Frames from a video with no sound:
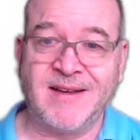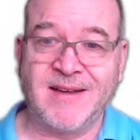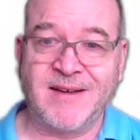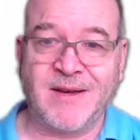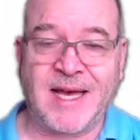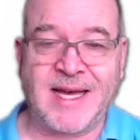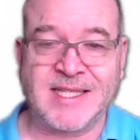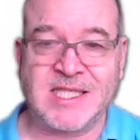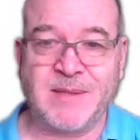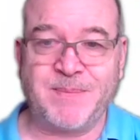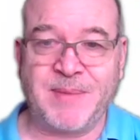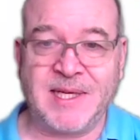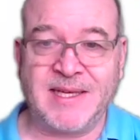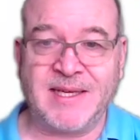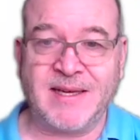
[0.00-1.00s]
had to
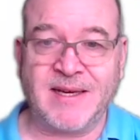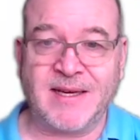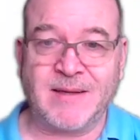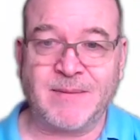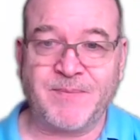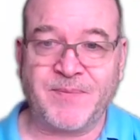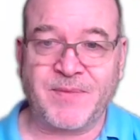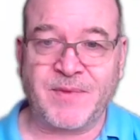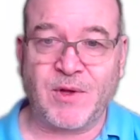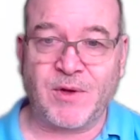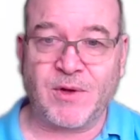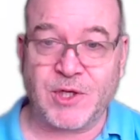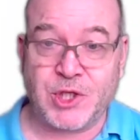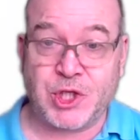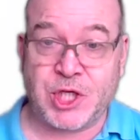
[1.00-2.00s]
be
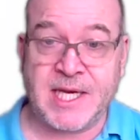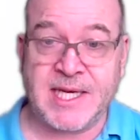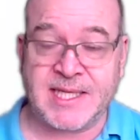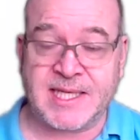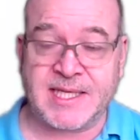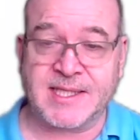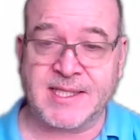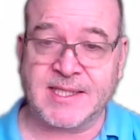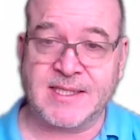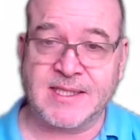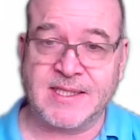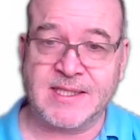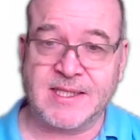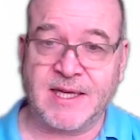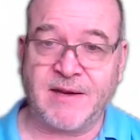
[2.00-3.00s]
shaded.
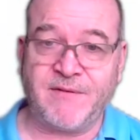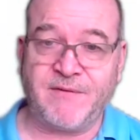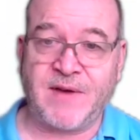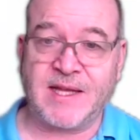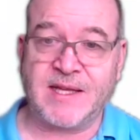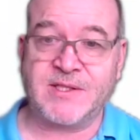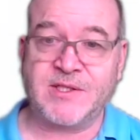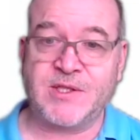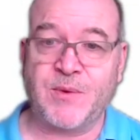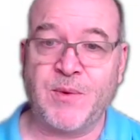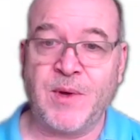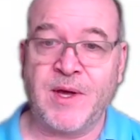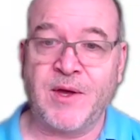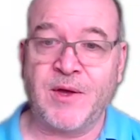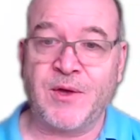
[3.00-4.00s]
And in fact, so
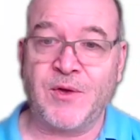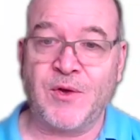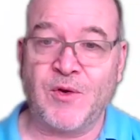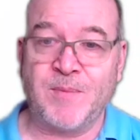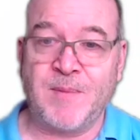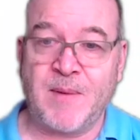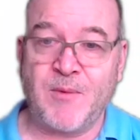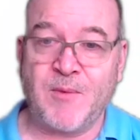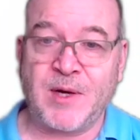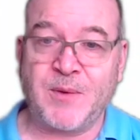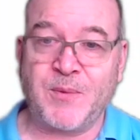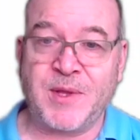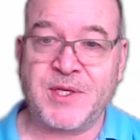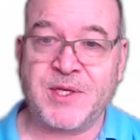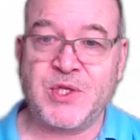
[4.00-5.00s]
your mum went
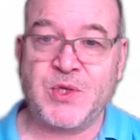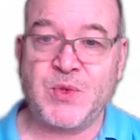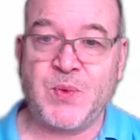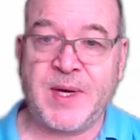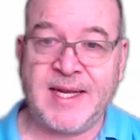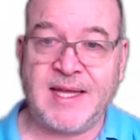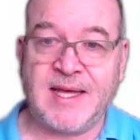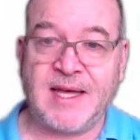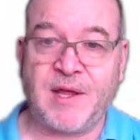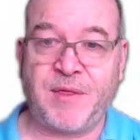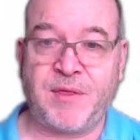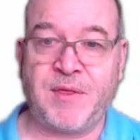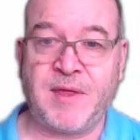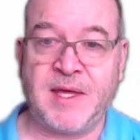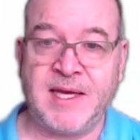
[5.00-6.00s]
with a Twin
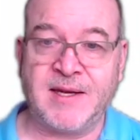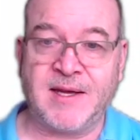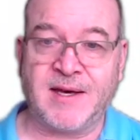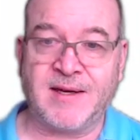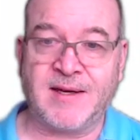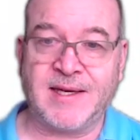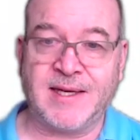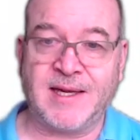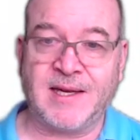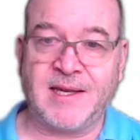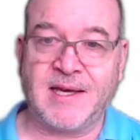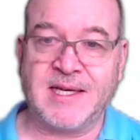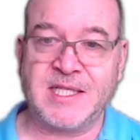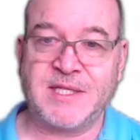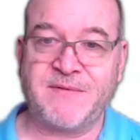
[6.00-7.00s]
Athena in a
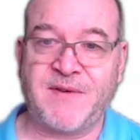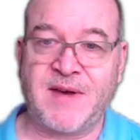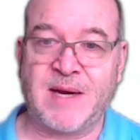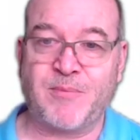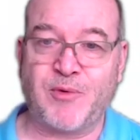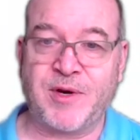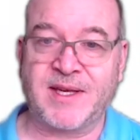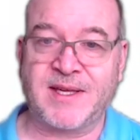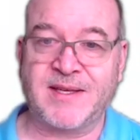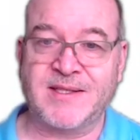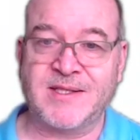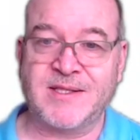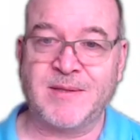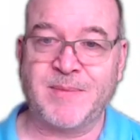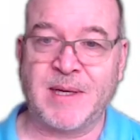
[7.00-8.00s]
light fabric
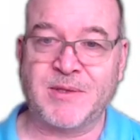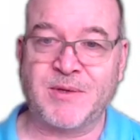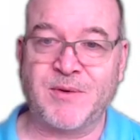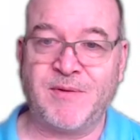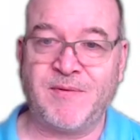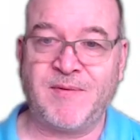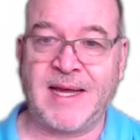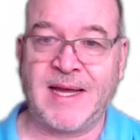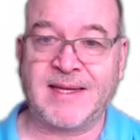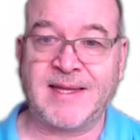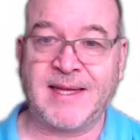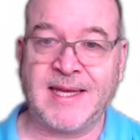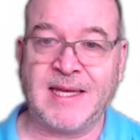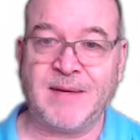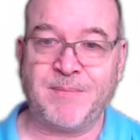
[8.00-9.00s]
to be able to reflect
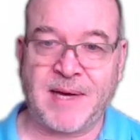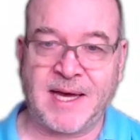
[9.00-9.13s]
the heat